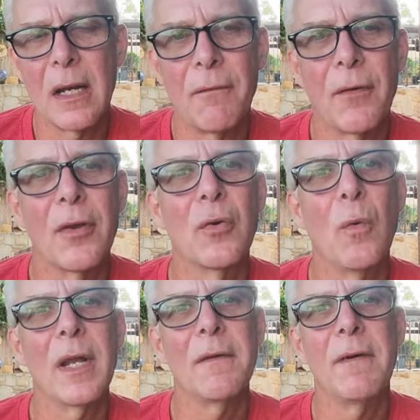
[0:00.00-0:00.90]
up for the
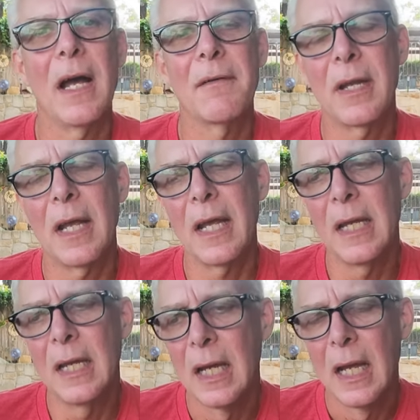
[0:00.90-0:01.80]

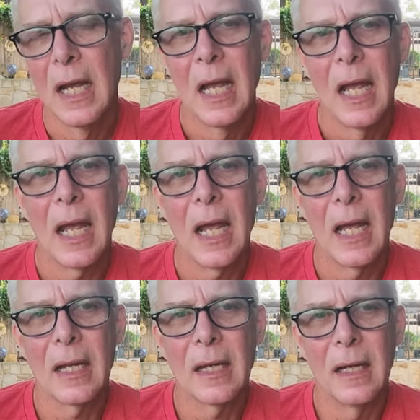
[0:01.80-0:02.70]
25k
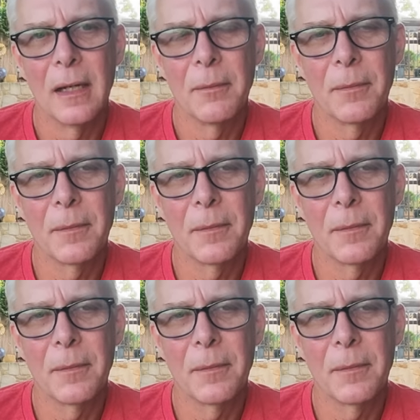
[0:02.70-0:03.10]
at uh,